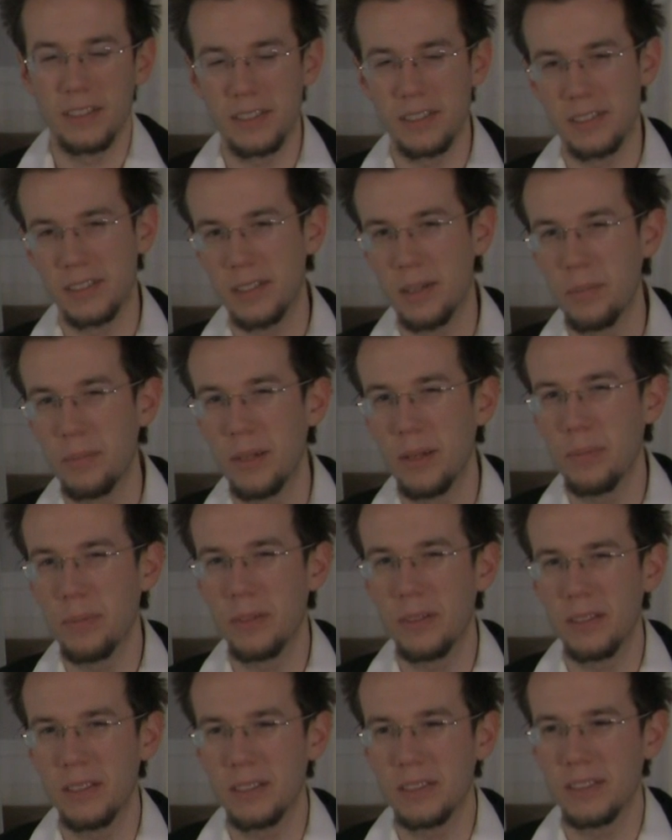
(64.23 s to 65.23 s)
Some
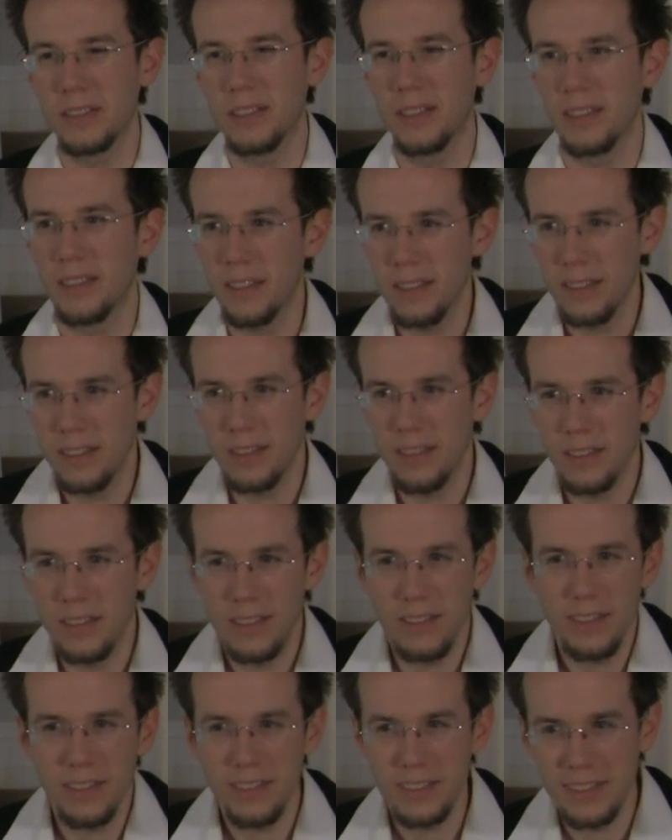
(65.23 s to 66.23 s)
people it's like,
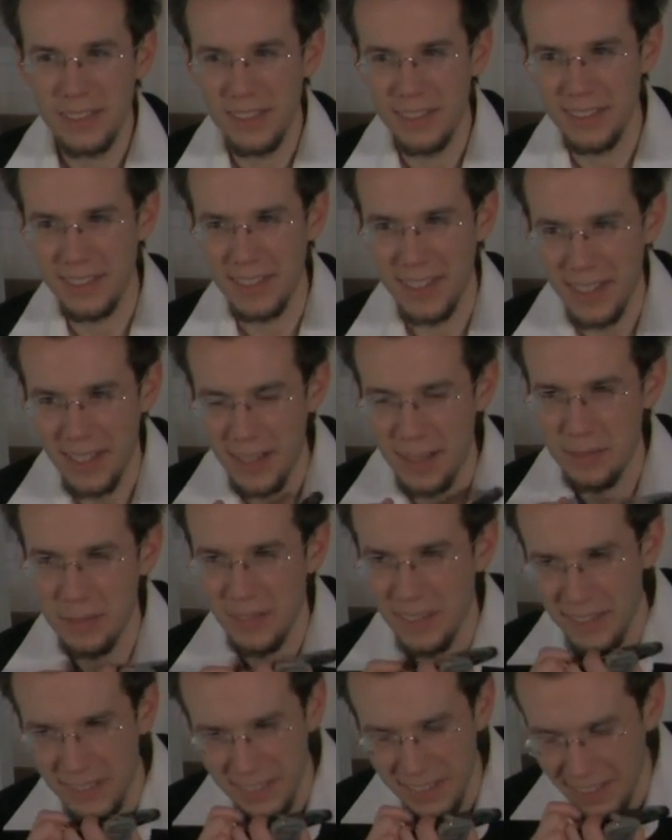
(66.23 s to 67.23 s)
oh, it's an
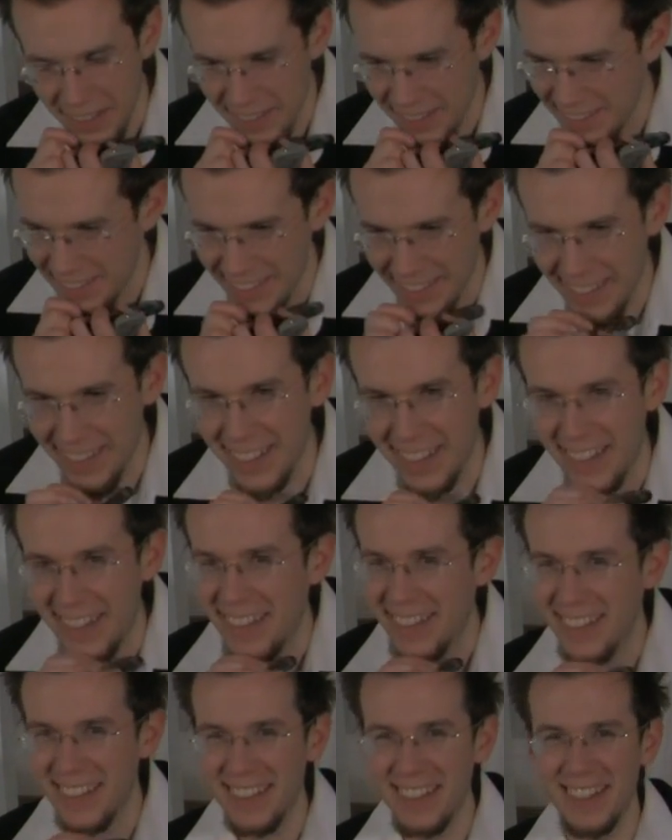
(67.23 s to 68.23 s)
exam or a test,
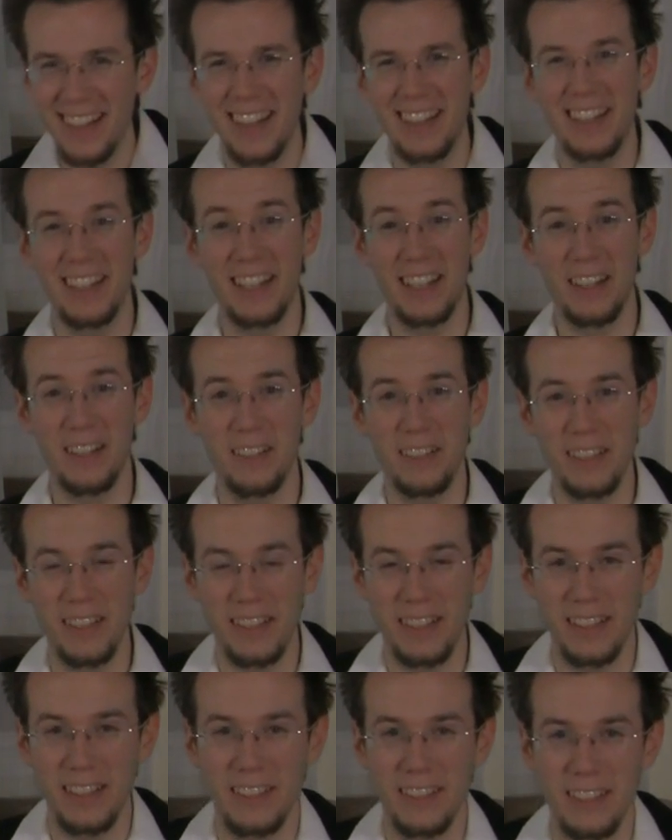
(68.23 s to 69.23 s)
and they get all
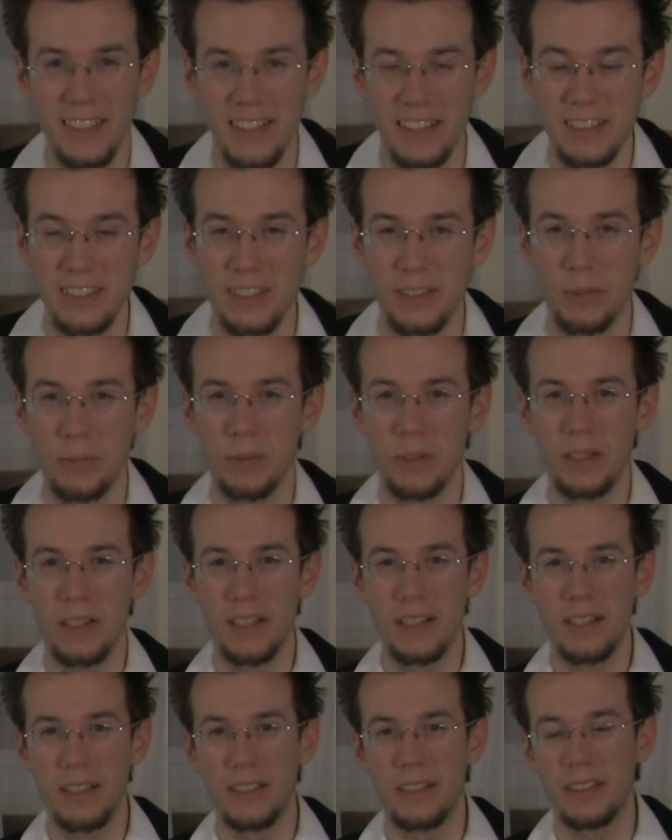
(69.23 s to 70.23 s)
like intense and
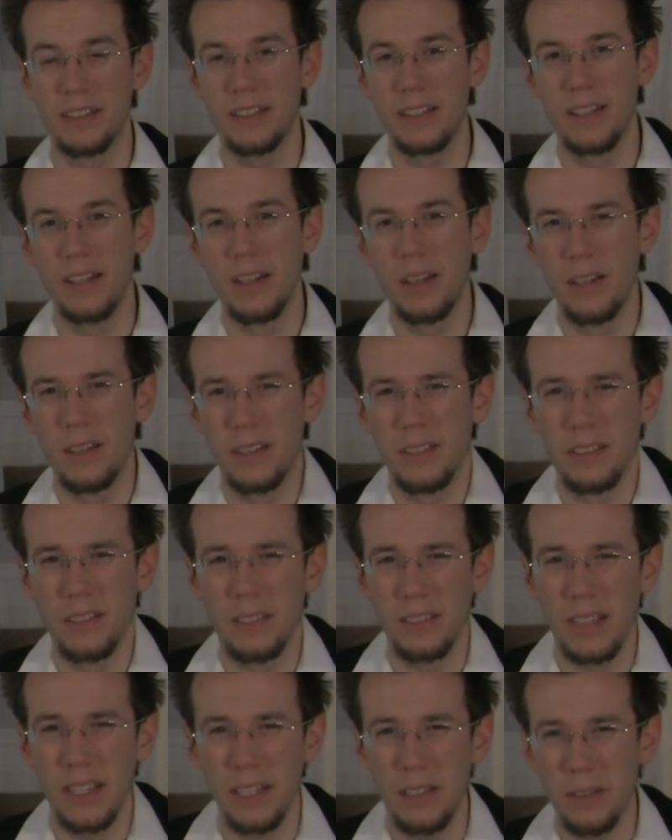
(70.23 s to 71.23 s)
worried, and
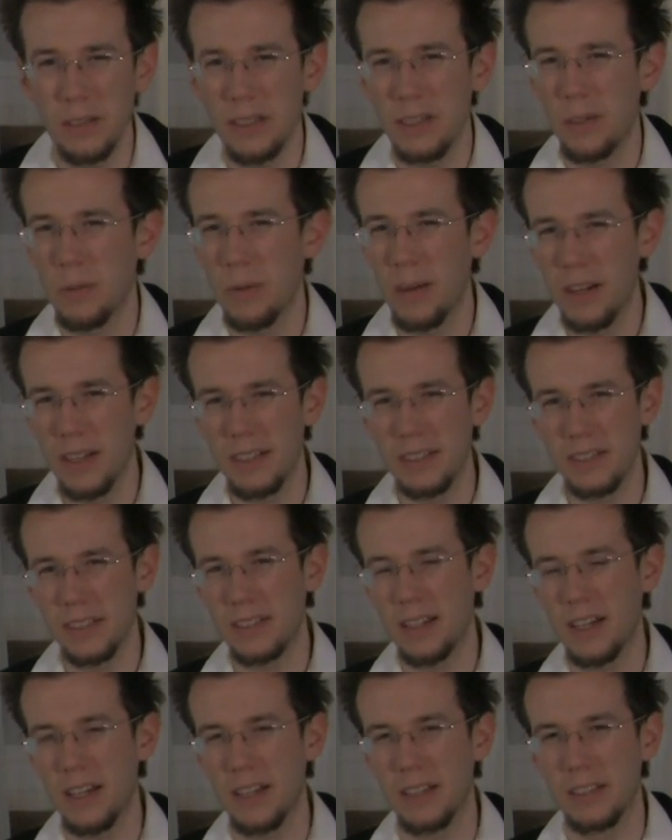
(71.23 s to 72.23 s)
like really, what is
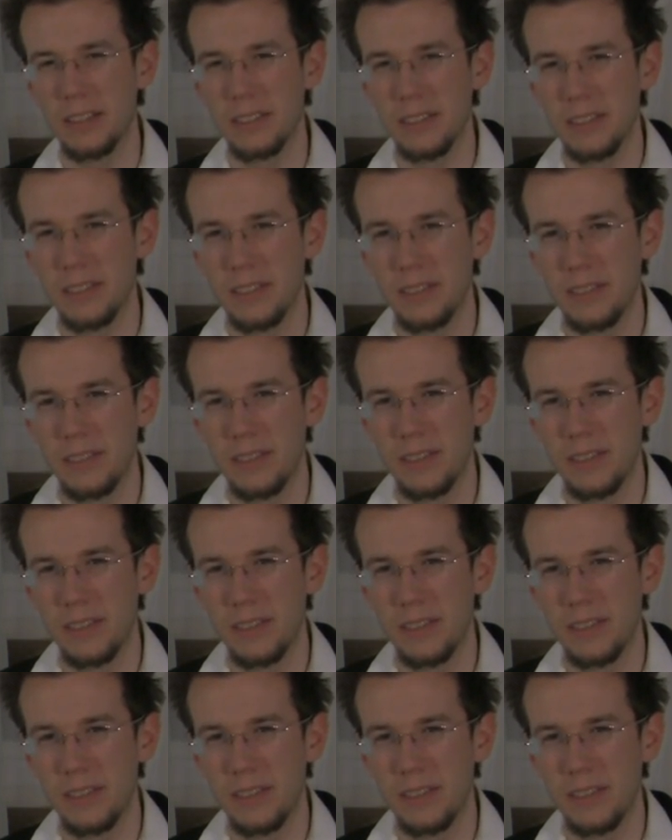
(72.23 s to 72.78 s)
a test?